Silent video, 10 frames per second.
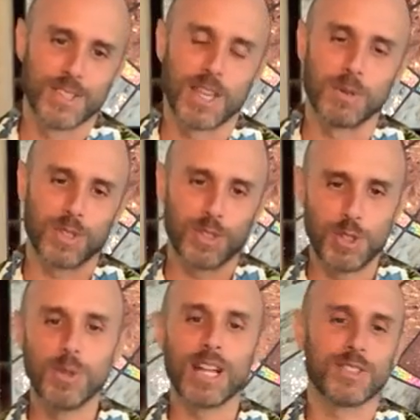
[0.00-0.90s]
So that was
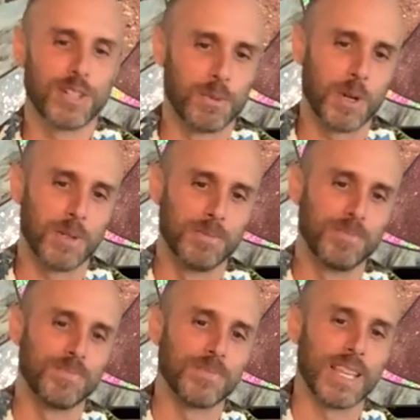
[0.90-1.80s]
2 nights in a row.
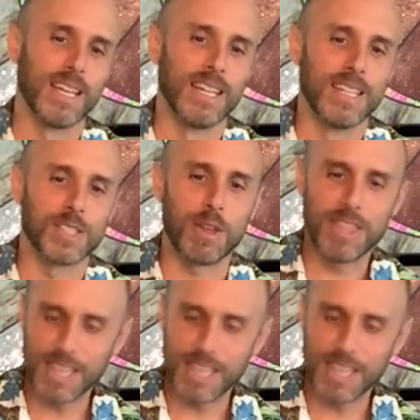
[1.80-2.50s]
So I